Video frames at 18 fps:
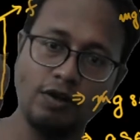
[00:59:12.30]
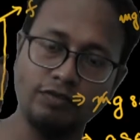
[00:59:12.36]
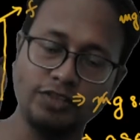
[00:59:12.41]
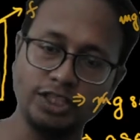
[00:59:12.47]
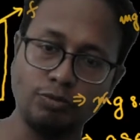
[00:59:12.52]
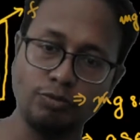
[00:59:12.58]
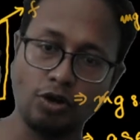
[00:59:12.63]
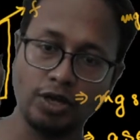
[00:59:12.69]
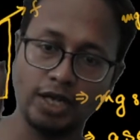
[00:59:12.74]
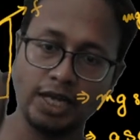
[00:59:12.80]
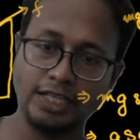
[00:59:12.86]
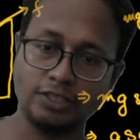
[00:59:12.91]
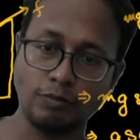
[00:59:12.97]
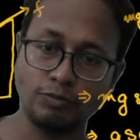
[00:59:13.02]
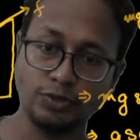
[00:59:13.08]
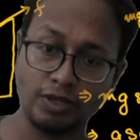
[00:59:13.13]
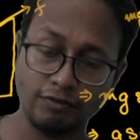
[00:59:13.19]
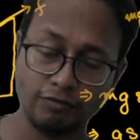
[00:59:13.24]
of this block
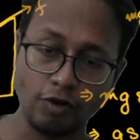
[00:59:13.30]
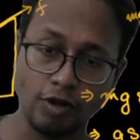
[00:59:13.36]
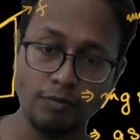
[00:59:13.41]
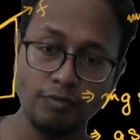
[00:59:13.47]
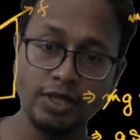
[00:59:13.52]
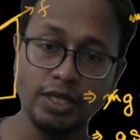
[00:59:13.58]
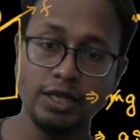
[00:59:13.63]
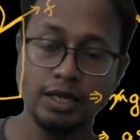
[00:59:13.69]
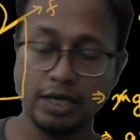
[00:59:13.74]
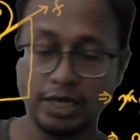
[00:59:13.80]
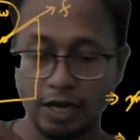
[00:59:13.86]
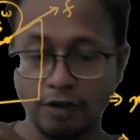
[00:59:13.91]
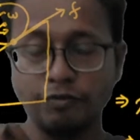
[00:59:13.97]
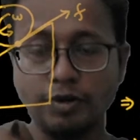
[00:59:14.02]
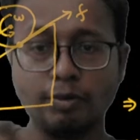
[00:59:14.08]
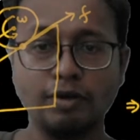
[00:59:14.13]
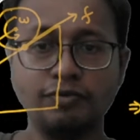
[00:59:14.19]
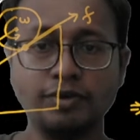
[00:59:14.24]
as observed from
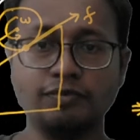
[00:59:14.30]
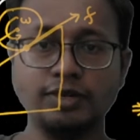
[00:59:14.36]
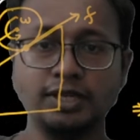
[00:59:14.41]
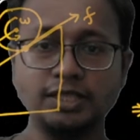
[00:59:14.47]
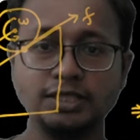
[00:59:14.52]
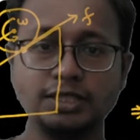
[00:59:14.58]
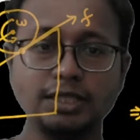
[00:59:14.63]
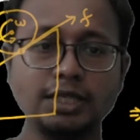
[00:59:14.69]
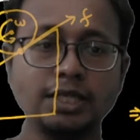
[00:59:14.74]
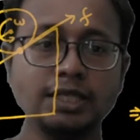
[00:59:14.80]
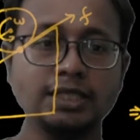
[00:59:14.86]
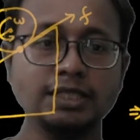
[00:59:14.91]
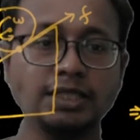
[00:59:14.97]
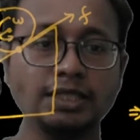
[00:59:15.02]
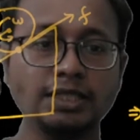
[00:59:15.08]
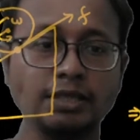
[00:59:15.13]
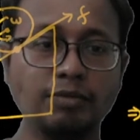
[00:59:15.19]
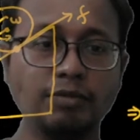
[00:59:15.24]
ground frame of reference,
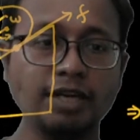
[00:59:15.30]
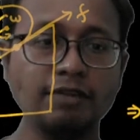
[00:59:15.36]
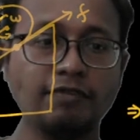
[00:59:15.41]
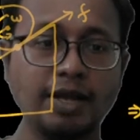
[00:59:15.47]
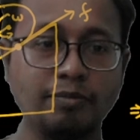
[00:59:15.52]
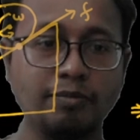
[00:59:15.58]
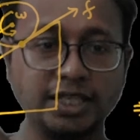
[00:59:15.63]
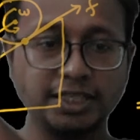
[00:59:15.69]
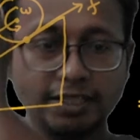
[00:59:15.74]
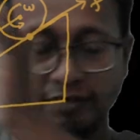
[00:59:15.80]
is nothing but 5 by